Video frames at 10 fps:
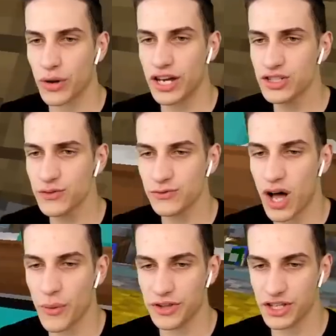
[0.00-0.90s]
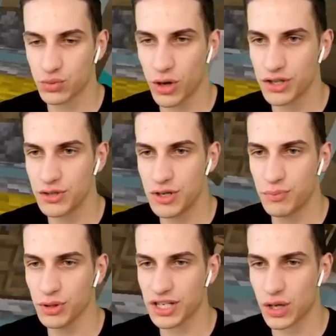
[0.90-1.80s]
here's a flaw with this one. You, you
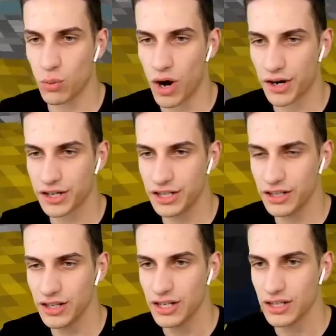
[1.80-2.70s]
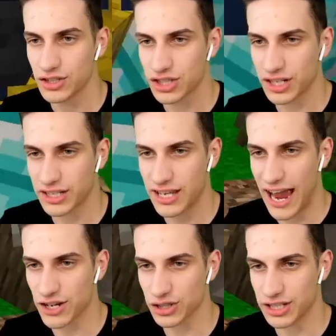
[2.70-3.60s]
put like a water here, just gonna
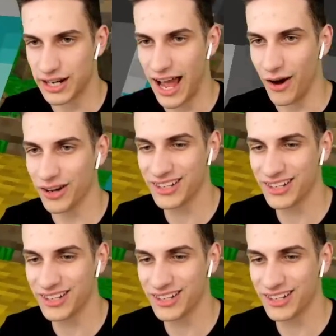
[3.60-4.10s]
casually get out.